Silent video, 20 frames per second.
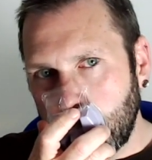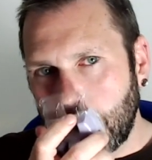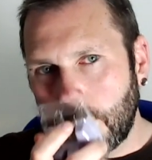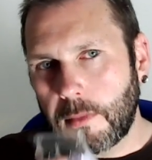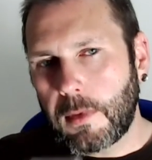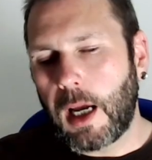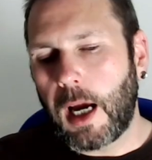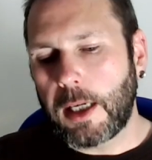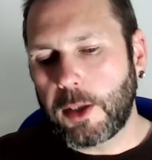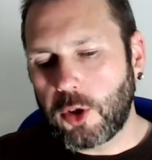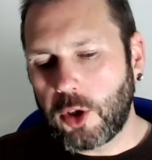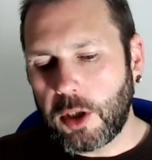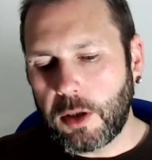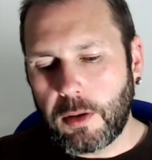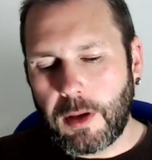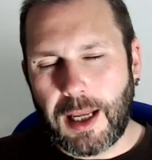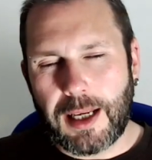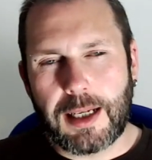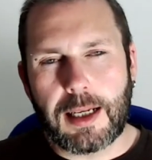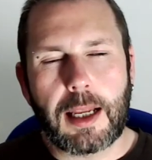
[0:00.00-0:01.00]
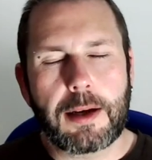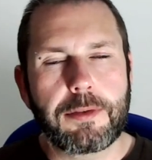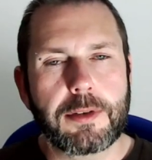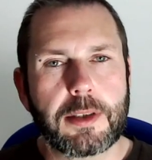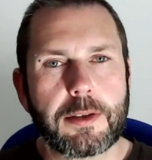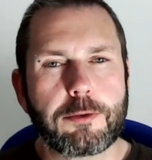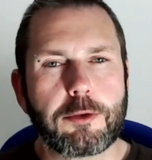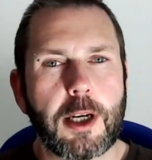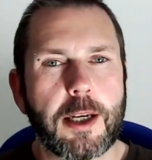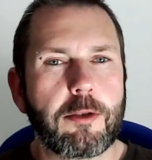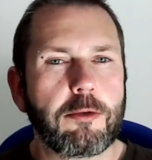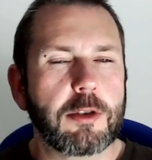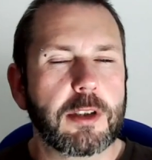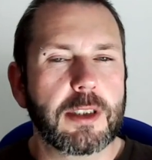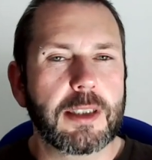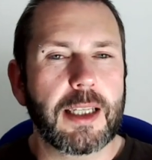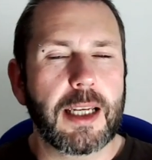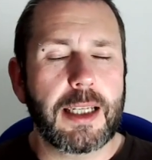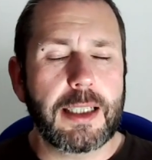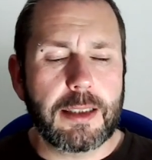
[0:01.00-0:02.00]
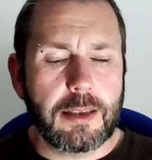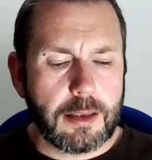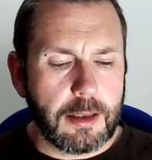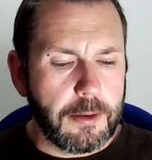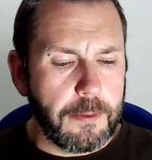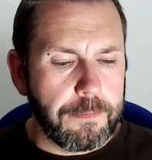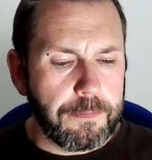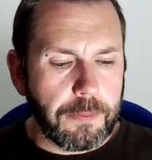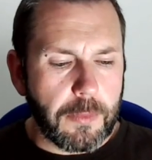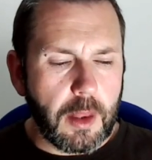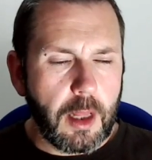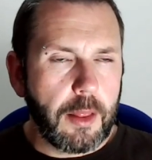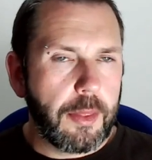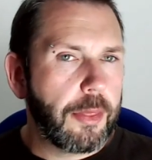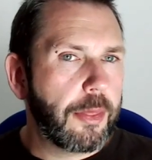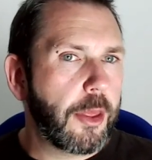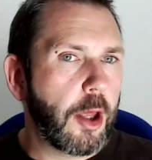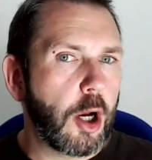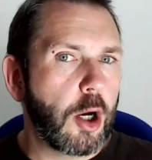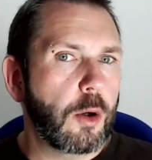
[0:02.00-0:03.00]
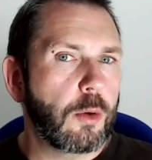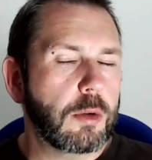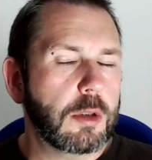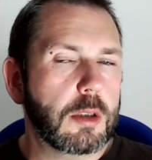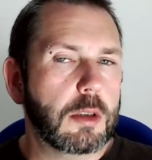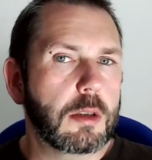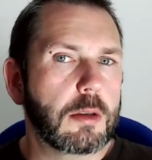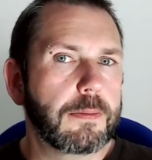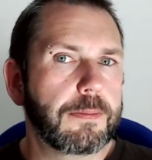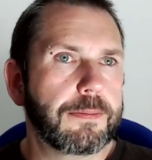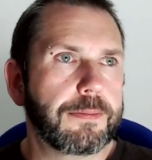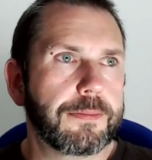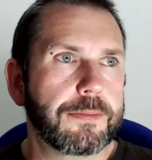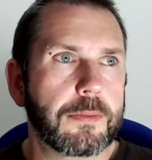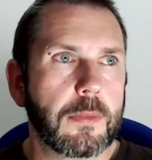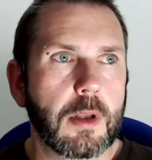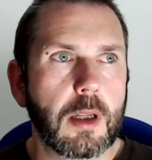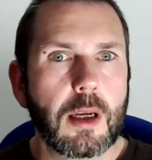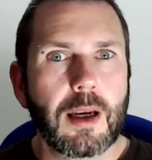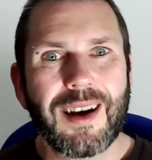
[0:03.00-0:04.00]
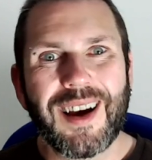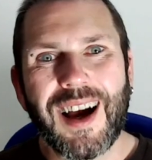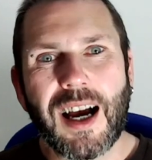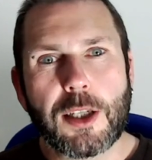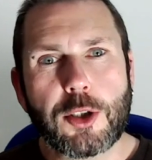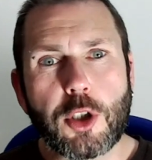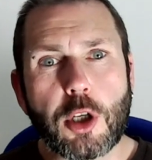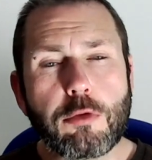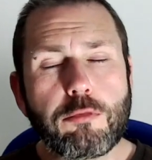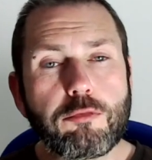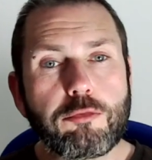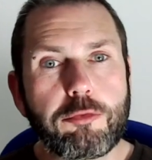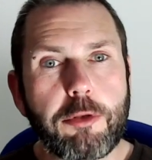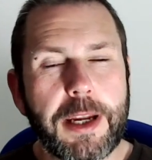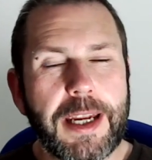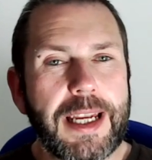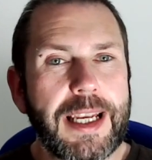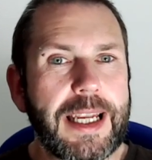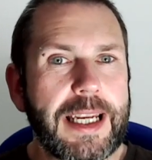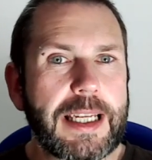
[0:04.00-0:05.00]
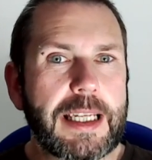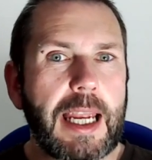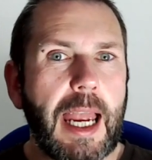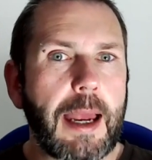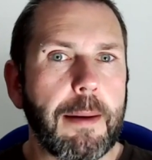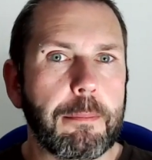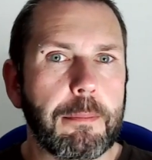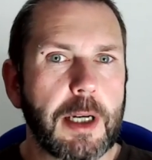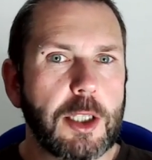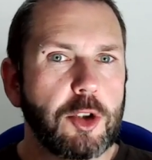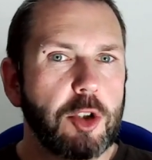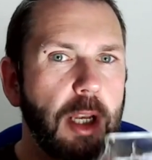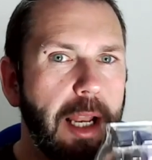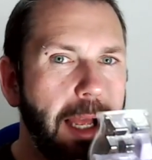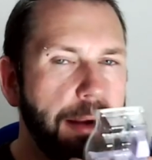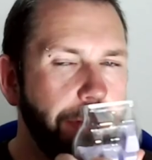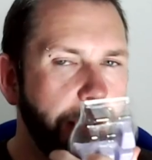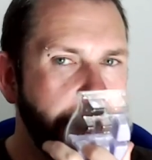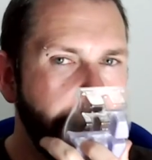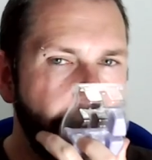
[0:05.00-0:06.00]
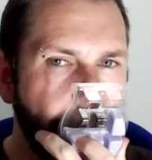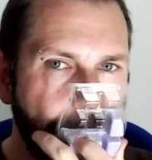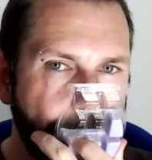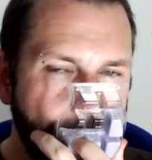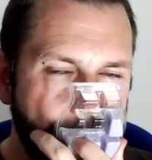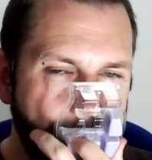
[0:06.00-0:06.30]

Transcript: I do like lavender fragrances, though I don't really get much lavender.